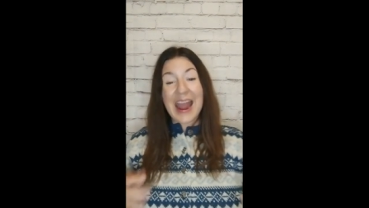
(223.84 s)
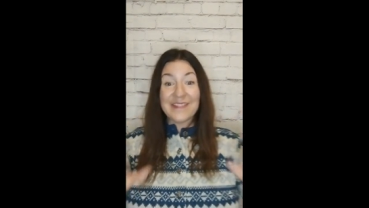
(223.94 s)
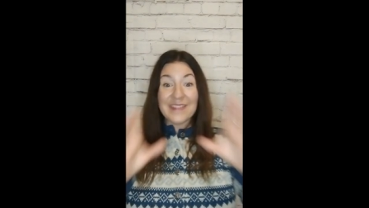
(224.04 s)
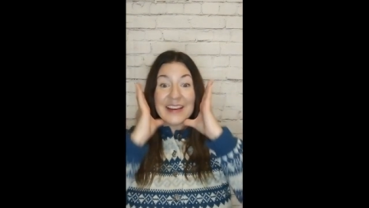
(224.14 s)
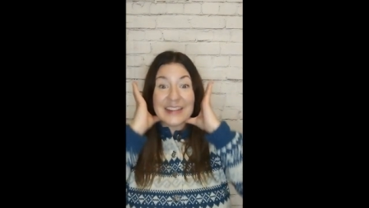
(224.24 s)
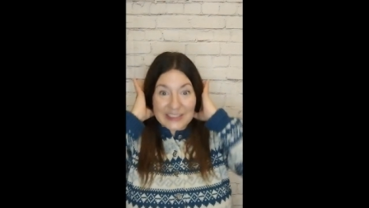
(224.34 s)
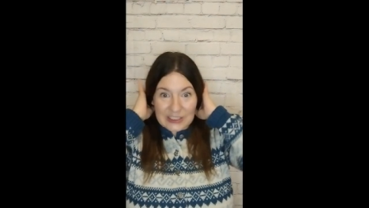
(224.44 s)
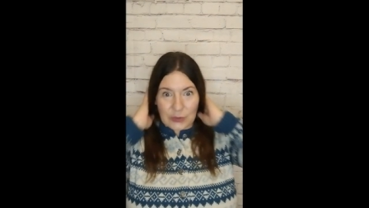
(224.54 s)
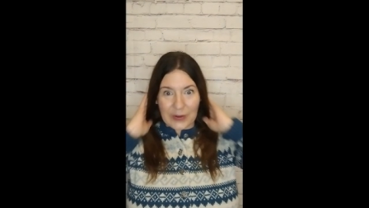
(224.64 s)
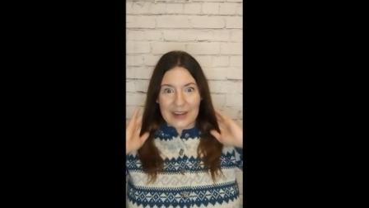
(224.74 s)
And then he
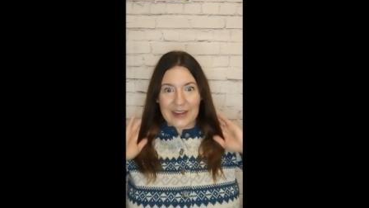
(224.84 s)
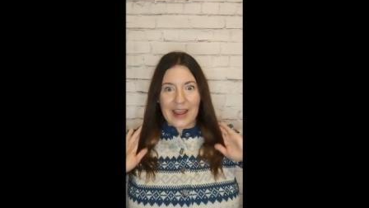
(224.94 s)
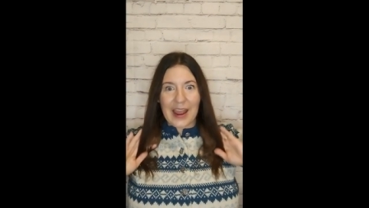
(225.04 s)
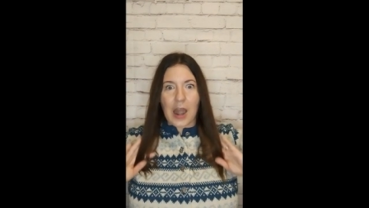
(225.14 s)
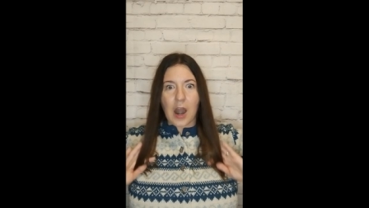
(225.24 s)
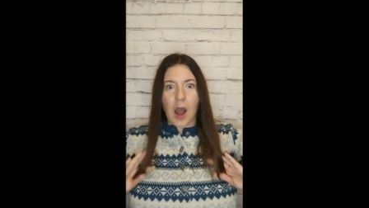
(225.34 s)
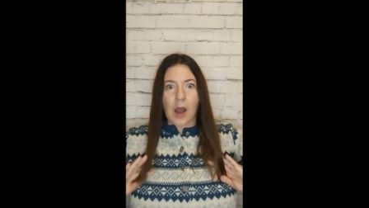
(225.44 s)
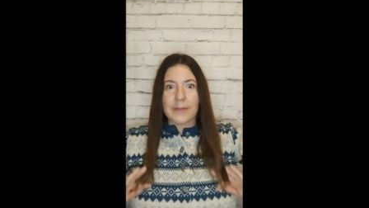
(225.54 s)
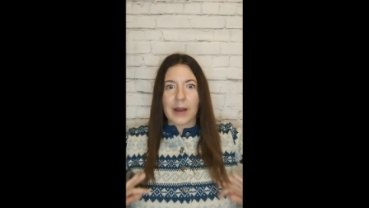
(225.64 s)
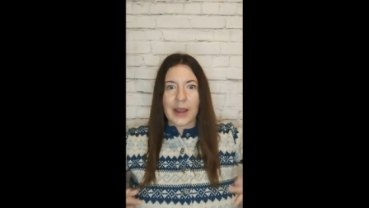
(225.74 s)
straightened it and
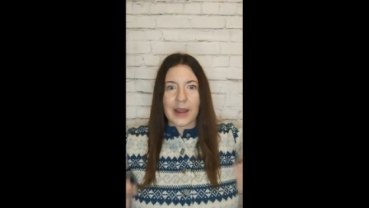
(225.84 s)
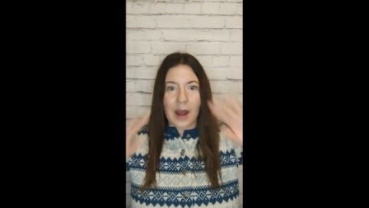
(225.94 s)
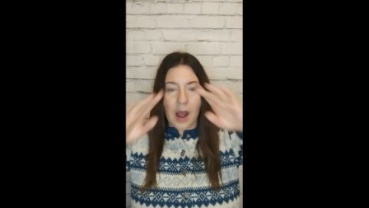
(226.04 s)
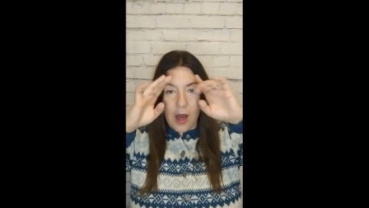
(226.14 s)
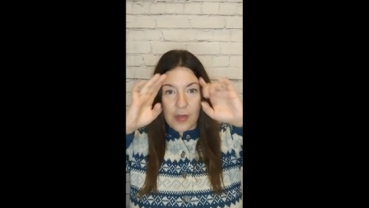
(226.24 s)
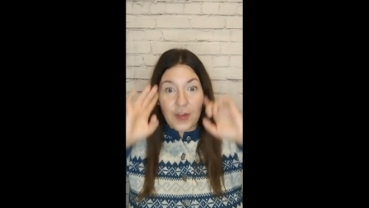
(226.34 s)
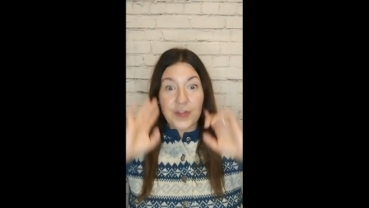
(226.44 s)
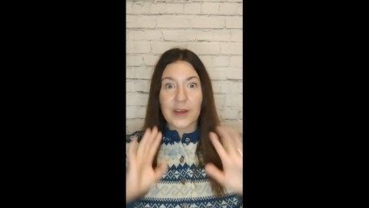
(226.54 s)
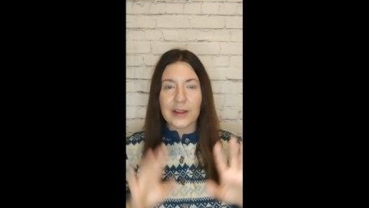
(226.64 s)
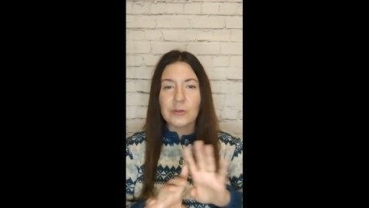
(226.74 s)
I like, the
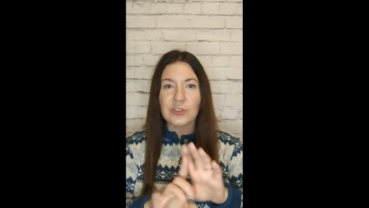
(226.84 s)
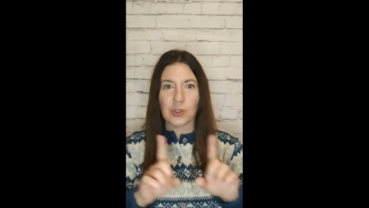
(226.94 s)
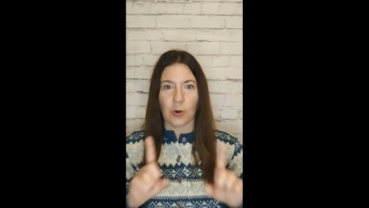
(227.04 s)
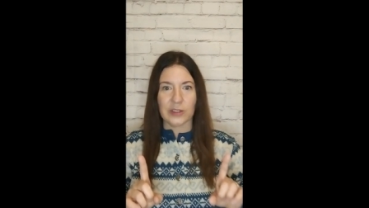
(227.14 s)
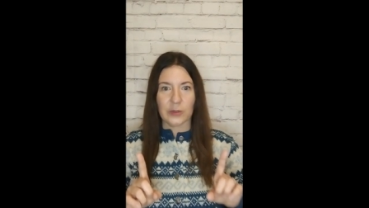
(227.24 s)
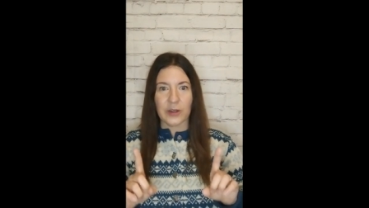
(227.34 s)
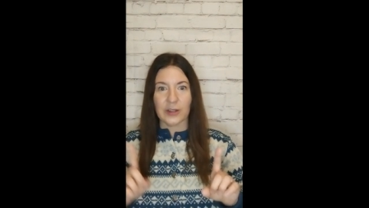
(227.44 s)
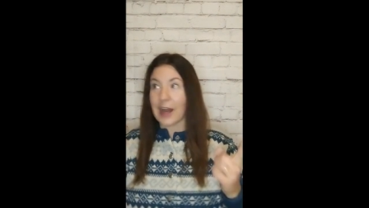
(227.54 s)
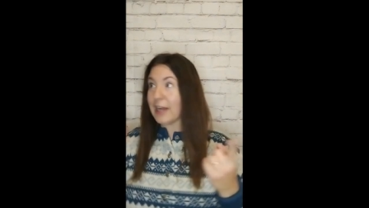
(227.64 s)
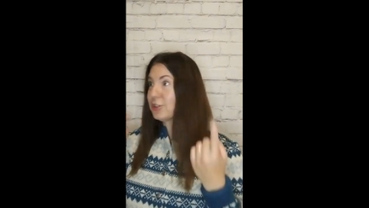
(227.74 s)
thing that was totally
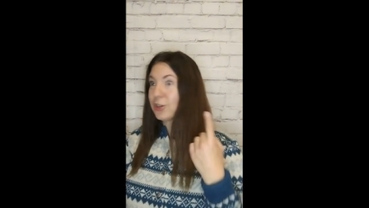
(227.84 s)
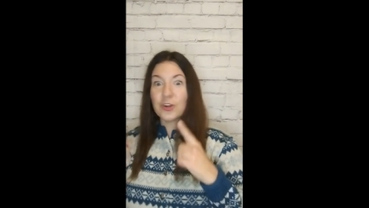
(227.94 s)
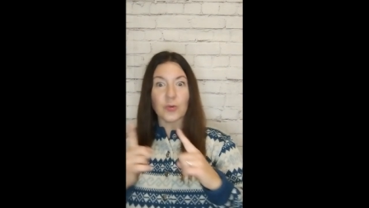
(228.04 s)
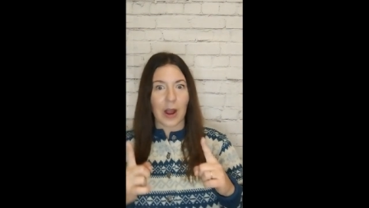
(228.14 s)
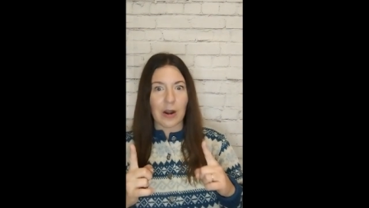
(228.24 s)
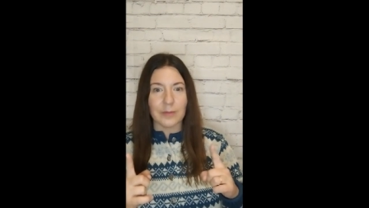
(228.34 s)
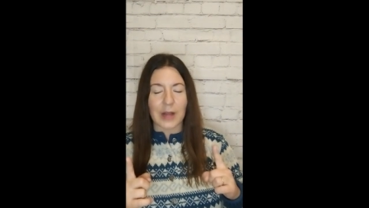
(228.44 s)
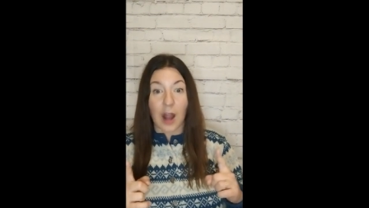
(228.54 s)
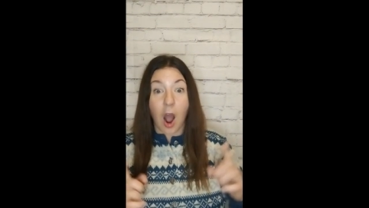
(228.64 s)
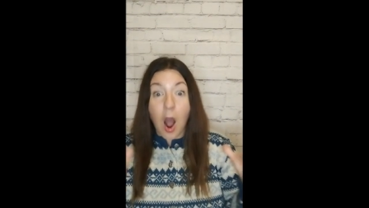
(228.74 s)
weird, I turned around, I'm
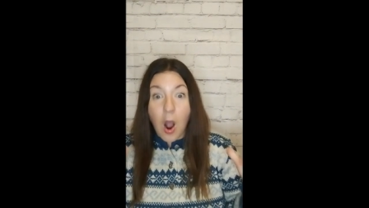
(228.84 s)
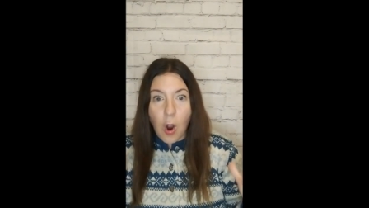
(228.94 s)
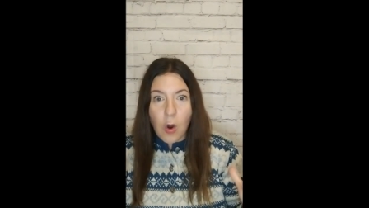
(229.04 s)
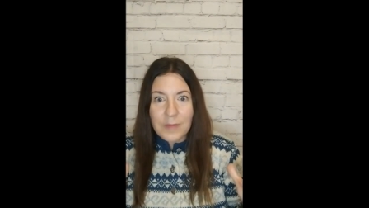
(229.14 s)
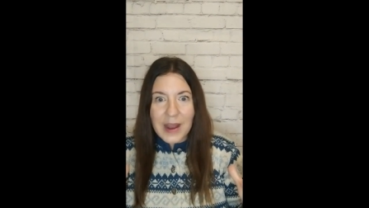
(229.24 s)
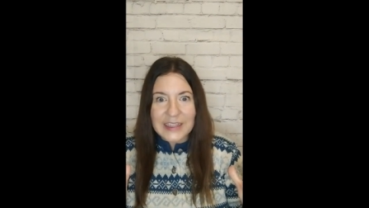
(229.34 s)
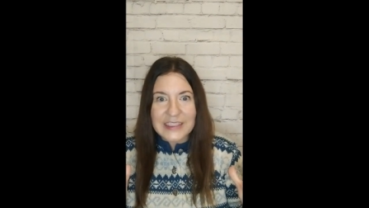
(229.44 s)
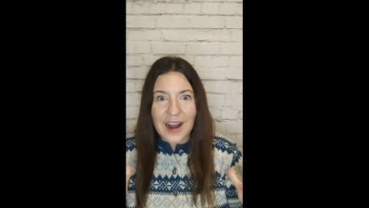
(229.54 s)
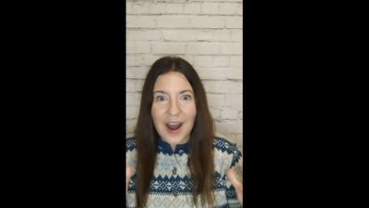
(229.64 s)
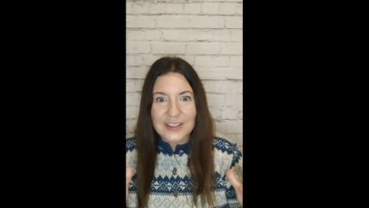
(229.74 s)
like, oh
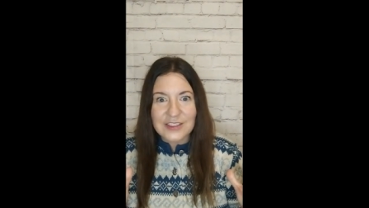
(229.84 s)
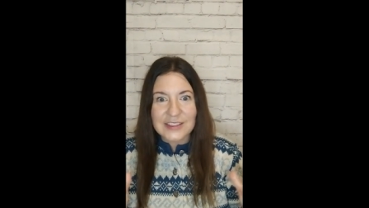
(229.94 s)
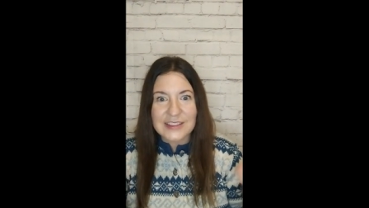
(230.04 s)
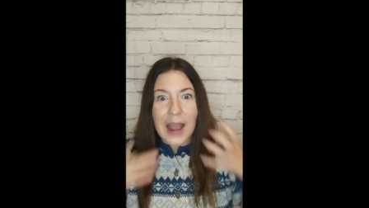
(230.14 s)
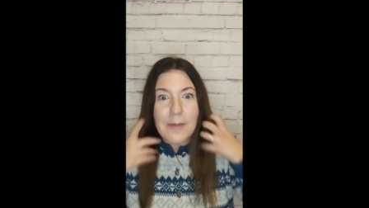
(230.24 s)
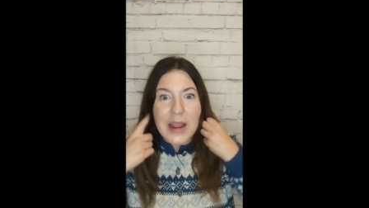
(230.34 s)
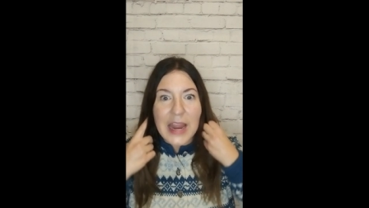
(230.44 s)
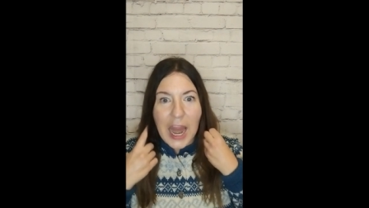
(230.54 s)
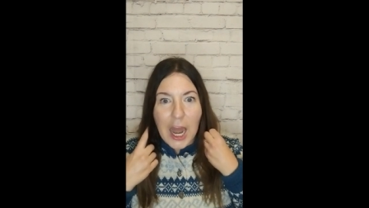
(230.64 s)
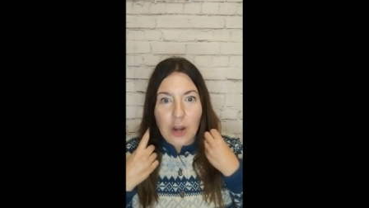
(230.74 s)
my gosh, is that my
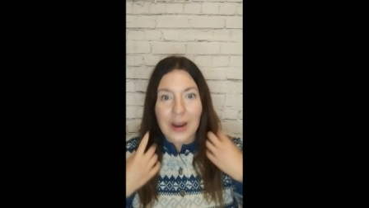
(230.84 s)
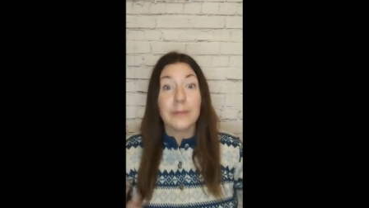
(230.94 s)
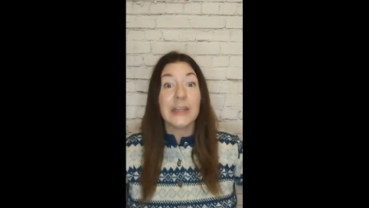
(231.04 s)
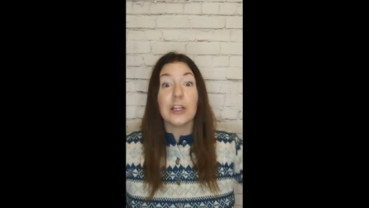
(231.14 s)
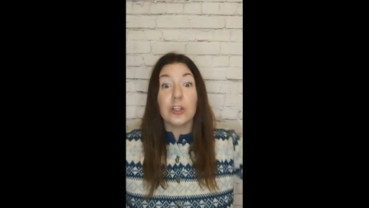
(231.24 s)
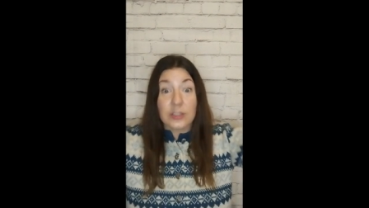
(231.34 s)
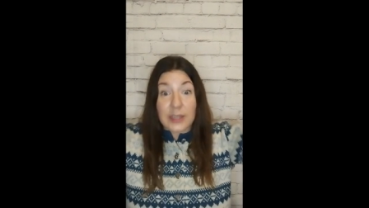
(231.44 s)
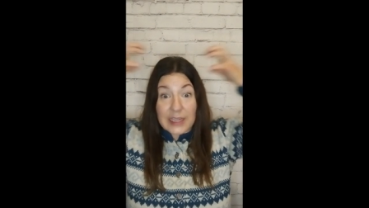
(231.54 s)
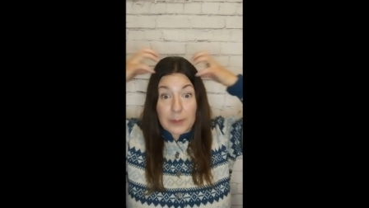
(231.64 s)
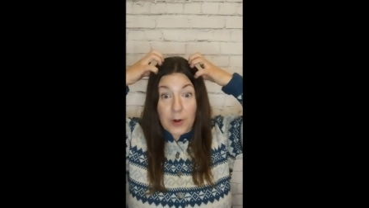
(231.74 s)
hair? I mean, it looked
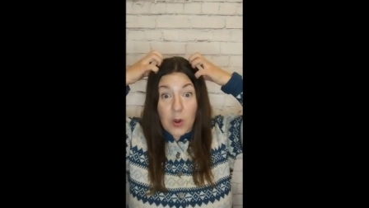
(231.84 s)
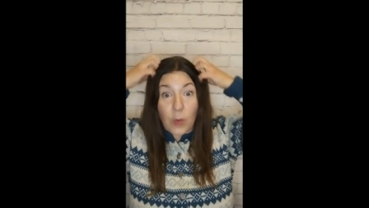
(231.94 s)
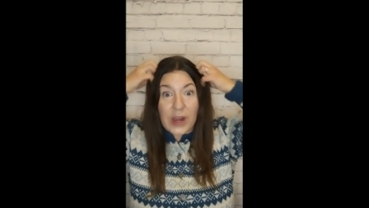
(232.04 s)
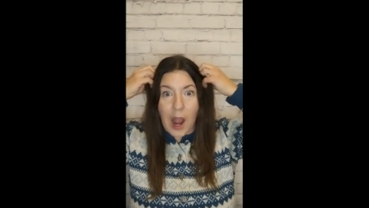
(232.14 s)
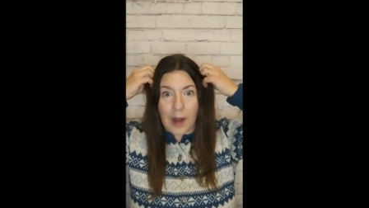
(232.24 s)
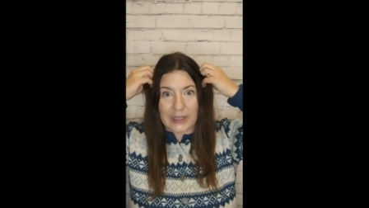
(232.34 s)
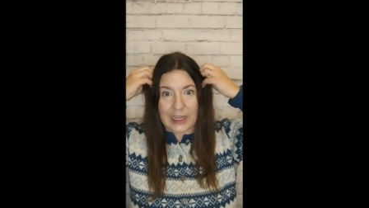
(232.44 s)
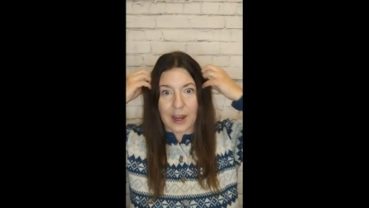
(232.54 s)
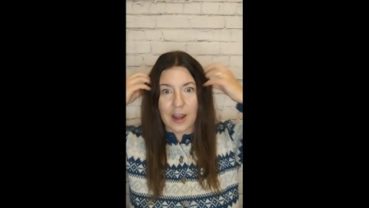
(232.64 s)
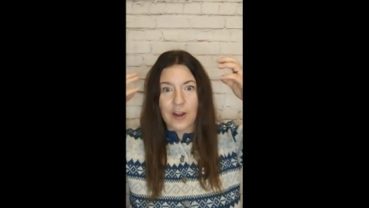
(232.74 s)
like he put a wig on
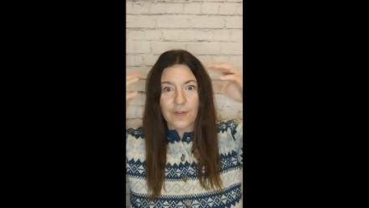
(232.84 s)
me.